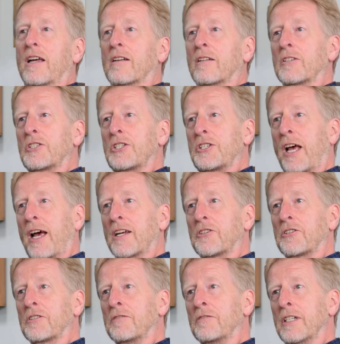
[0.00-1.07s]
it was his
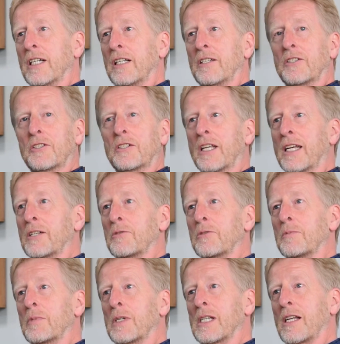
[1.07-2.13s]
action really that stays with
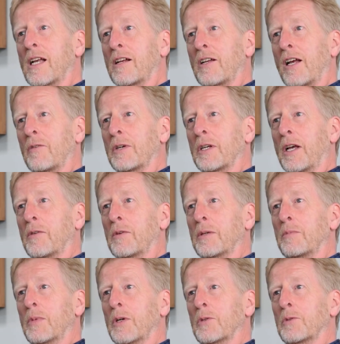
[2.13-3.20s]
me, how he
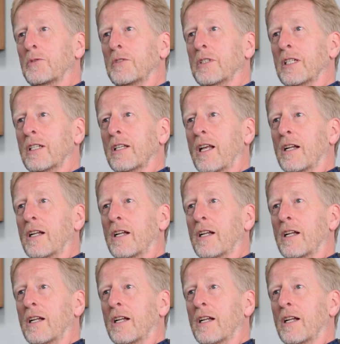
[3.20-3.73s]
bowled really.